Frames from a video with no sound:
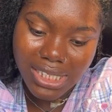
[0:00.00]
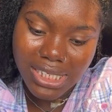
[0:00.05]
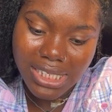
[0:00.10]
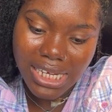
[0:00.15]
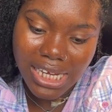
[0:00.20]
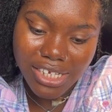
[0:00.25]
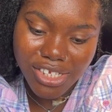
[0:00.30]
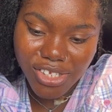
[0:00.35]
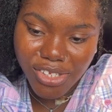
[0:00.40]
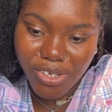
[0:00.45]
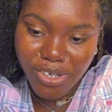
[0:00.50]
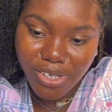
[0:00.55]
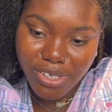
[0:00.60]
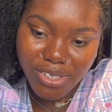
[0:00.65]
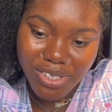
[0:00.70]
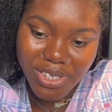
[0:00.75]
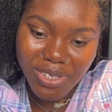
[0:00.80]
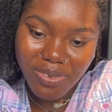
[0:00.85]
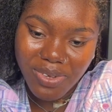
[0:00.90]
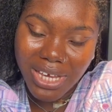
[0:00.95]
this has turned
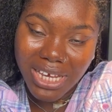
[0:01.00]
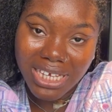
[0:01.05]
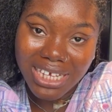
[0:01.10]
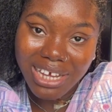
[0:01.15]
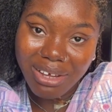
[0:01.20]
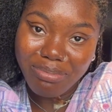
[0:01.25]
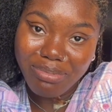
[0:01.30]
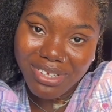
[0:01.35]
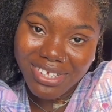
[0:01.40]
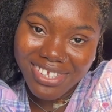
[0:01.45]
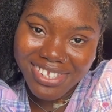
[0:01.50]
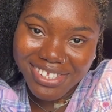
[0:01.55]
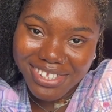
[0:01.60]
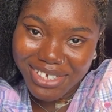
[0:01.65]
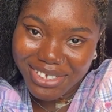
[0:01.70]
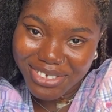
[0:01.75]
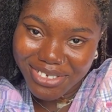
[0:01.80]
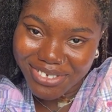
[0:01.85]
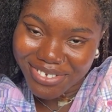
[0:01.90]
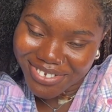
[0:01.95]
to a yapping
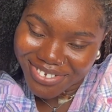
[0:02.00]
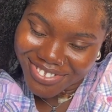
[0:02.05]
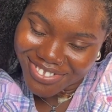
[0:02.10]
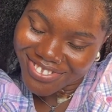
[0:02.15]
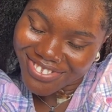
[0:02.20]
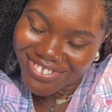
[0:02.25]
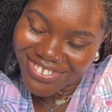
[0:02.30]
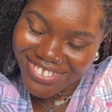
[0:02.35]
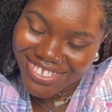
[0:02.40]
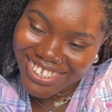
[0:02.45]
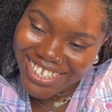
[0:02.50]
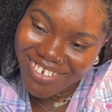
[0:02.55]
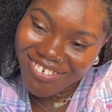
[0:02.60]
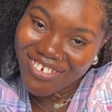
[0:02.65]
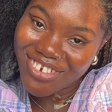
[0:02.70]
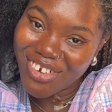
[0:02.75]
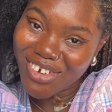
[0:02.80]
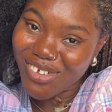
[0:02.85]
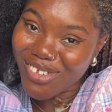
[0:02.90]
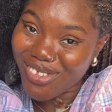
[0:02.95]
session, let me
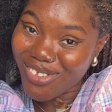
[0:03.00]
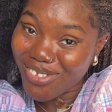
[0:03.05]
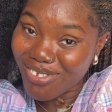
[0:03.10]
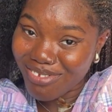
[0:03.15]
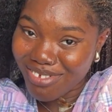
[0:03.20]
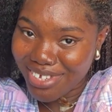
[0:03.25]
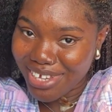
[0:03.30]
continue